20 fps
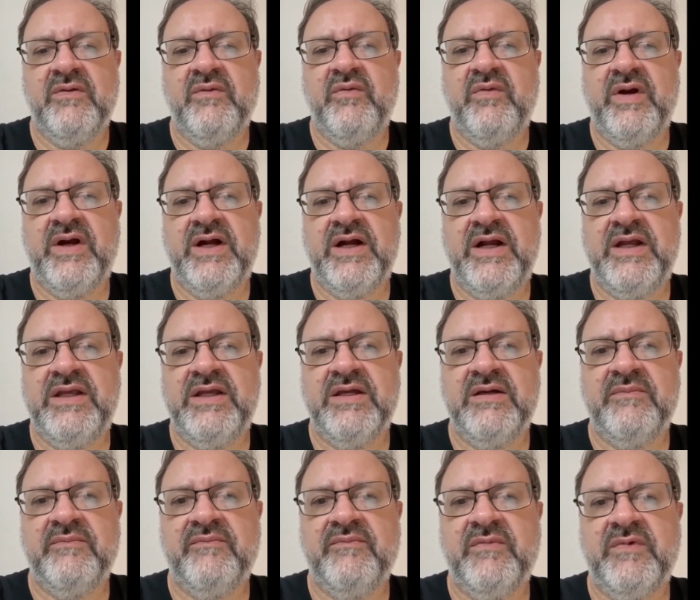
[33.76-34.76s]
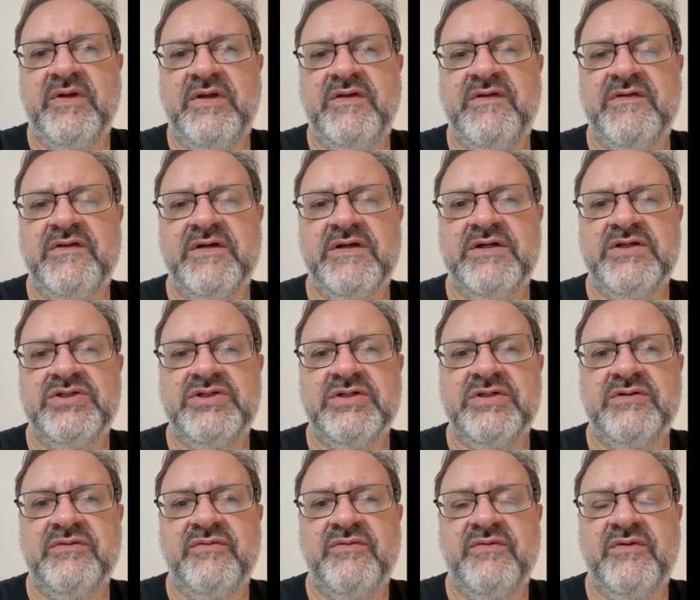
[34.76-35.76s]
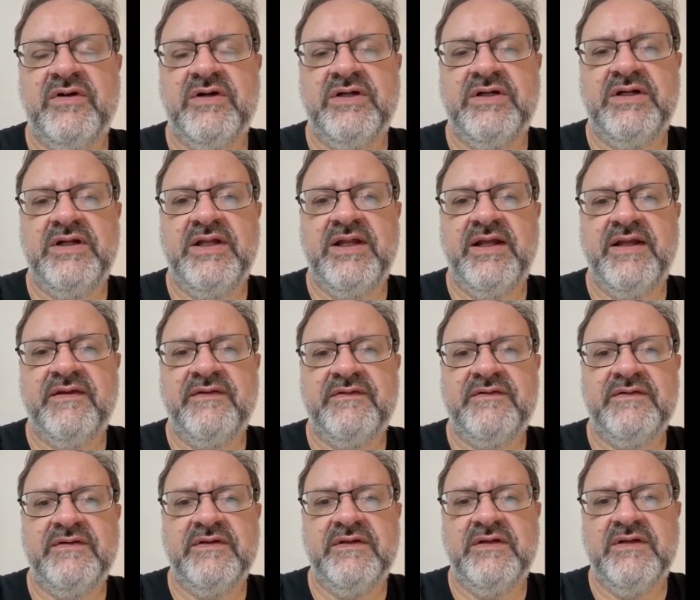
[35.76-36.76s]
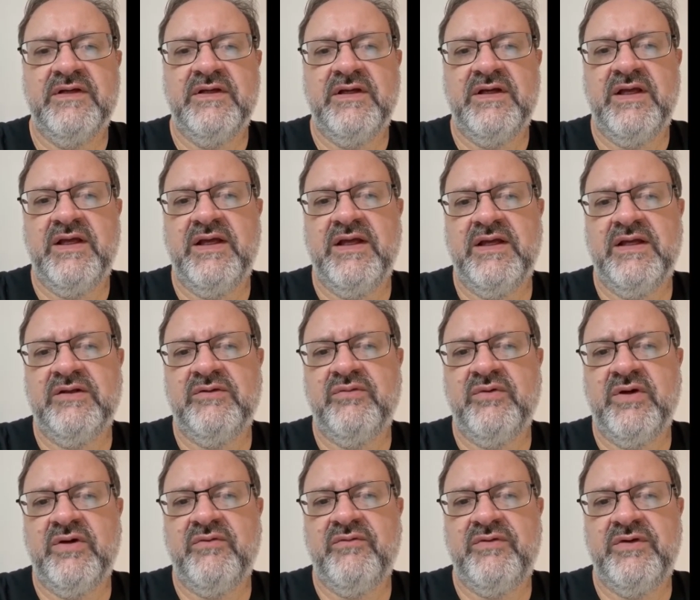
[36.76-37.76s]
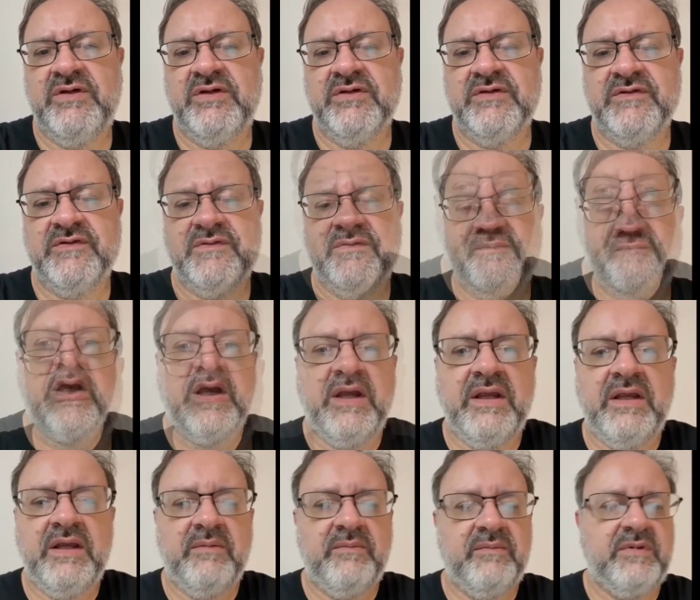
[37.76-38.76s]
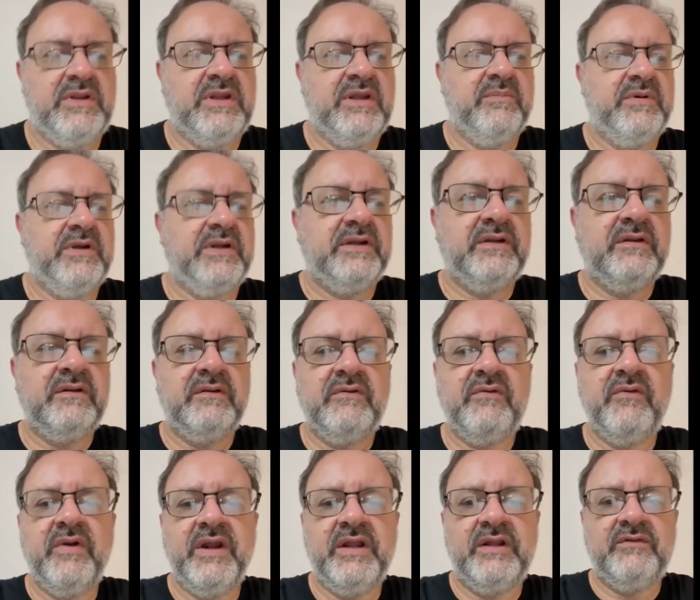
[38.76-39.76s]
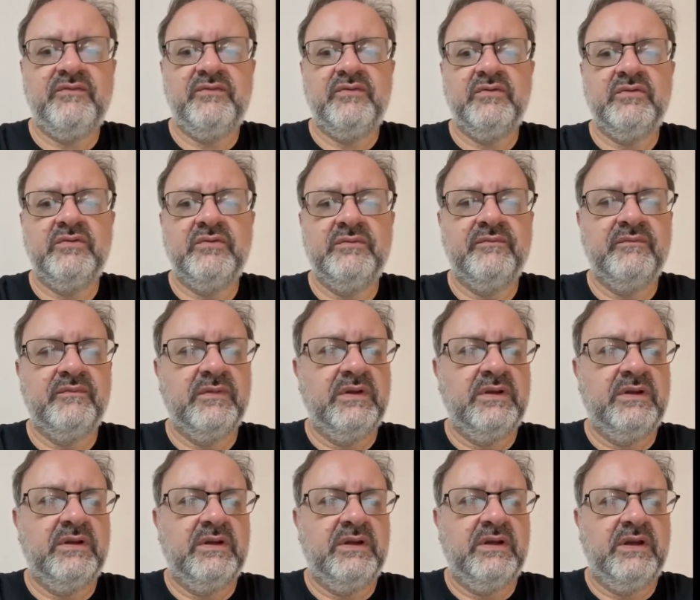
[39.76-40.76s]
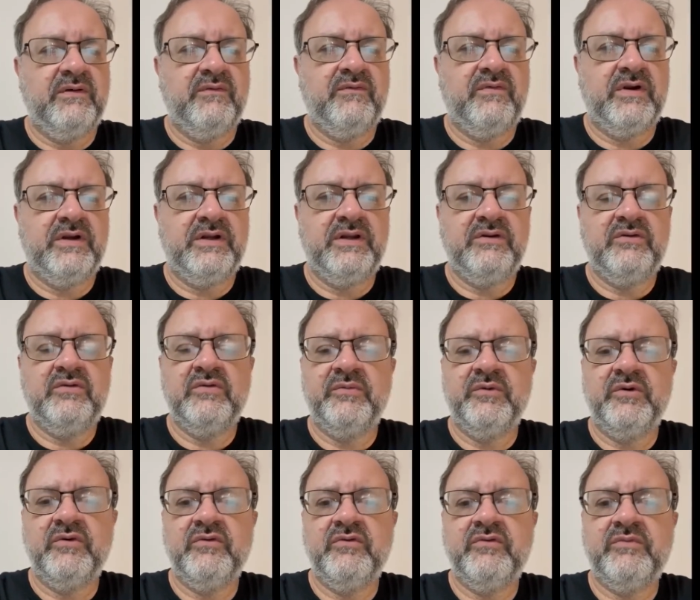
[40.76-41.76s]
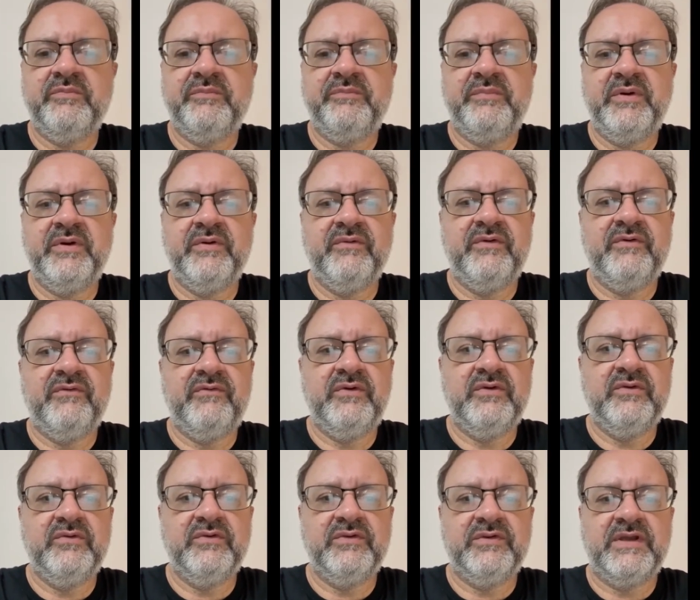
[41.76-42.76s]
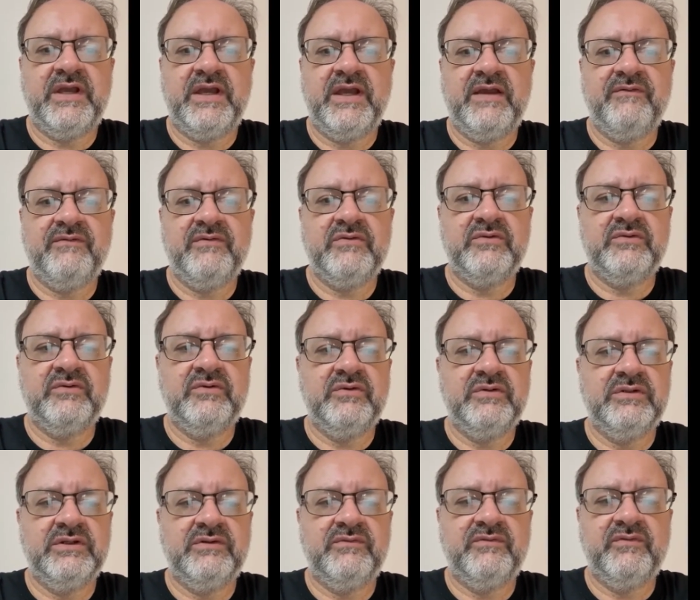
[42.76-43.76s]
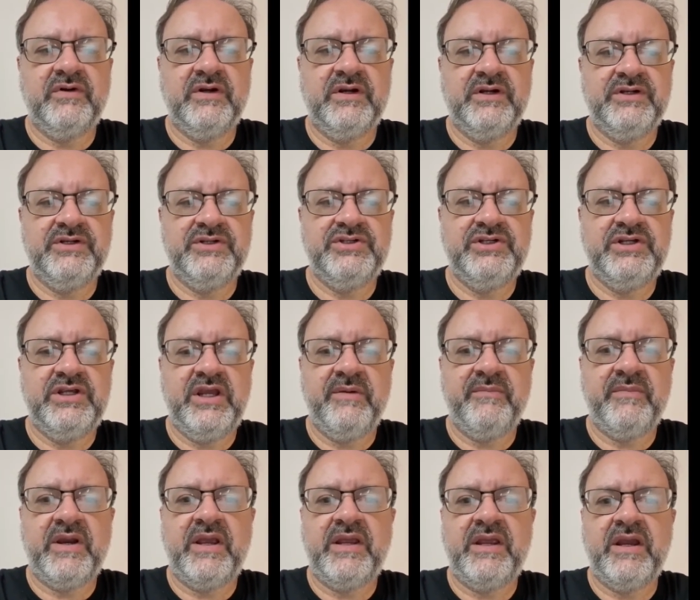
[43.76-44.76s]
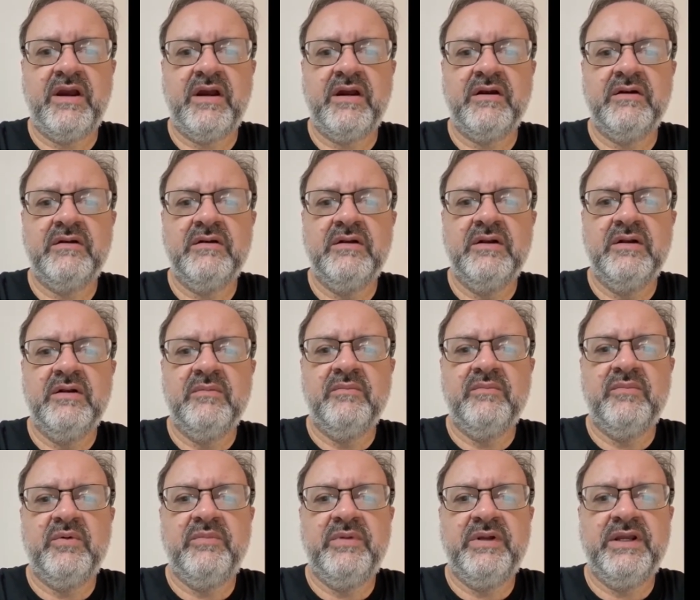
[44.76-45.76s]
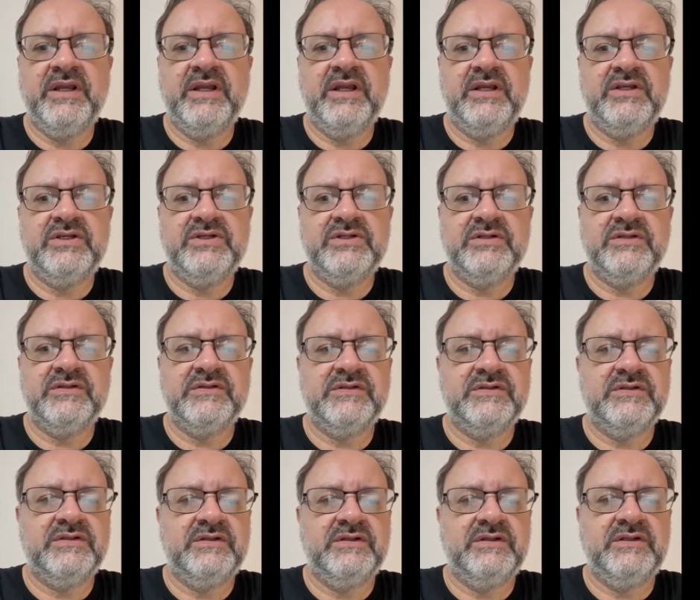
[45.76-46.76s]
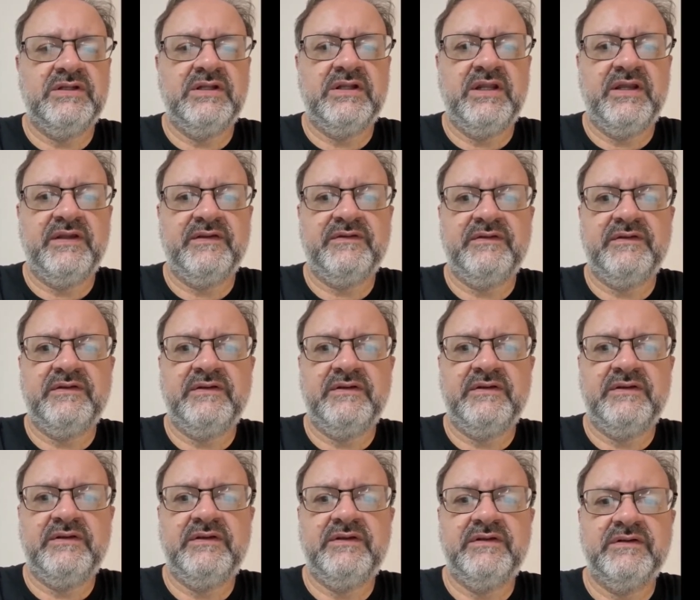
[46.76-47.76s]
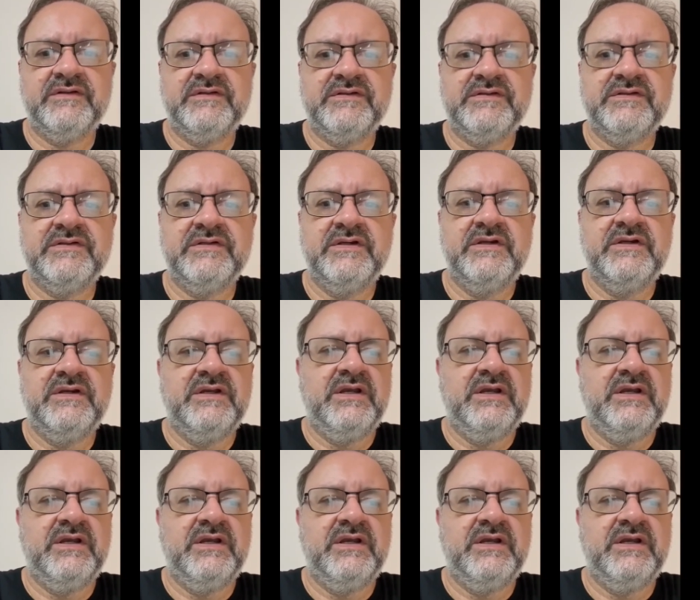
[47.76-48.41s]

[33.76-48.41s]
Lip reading: where I am a researcher for the last 12 years. I am deeply grateful for the numerous peer reviews I have conducted for JMIR publications in the last years.